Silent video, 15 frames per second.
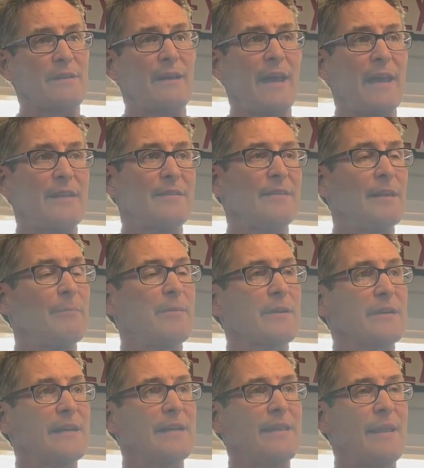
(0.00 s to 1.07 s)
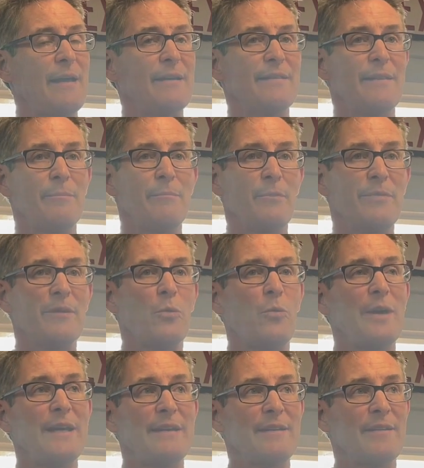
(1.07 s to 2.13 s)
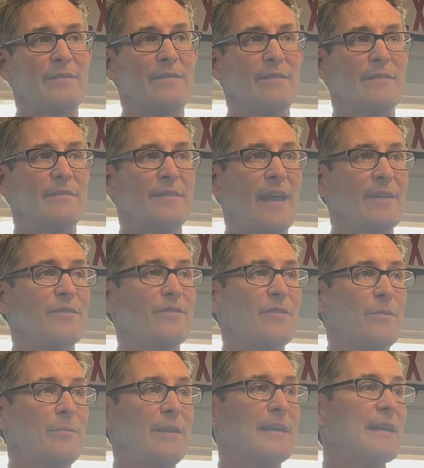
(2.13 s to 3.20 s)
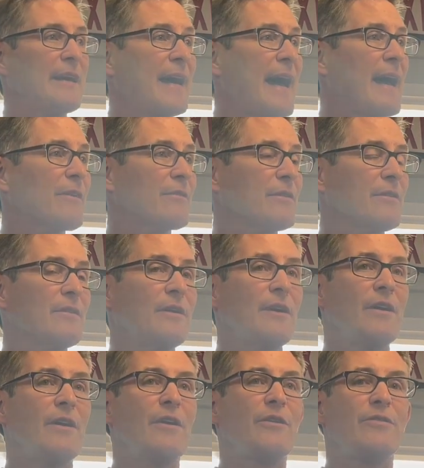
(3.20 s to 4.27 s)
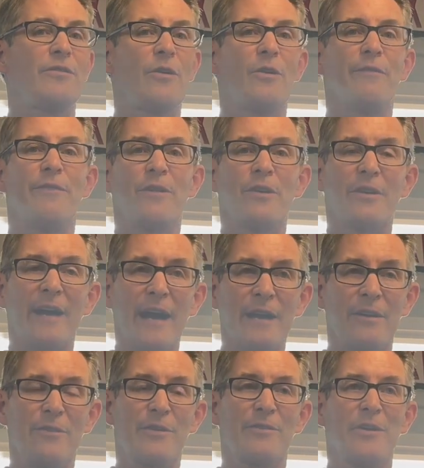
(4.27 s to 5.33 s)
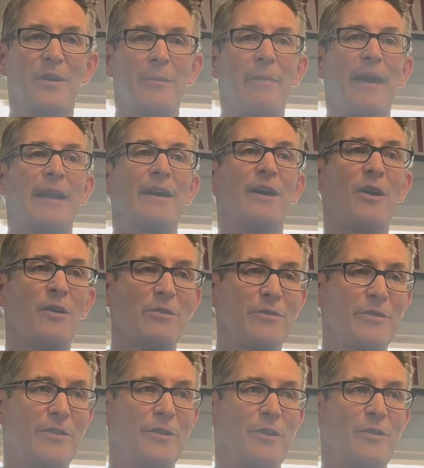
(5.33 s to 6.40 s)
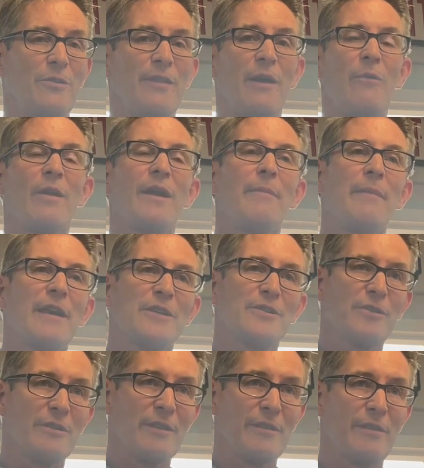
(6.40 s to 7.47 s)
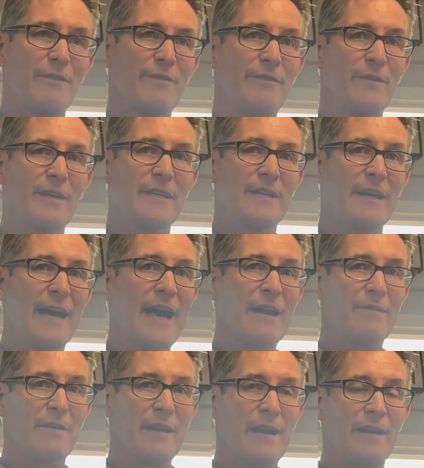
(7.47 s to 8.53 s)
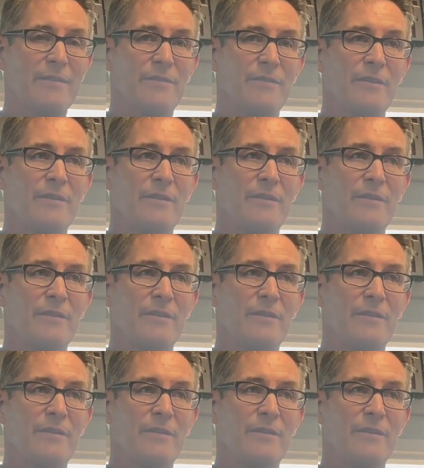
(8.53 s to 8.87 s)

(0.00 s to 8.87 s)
And typically the weakness tends to be collateral. So if your lender is gonna make a loan to you, they wanna make sure that they're fully collateralized.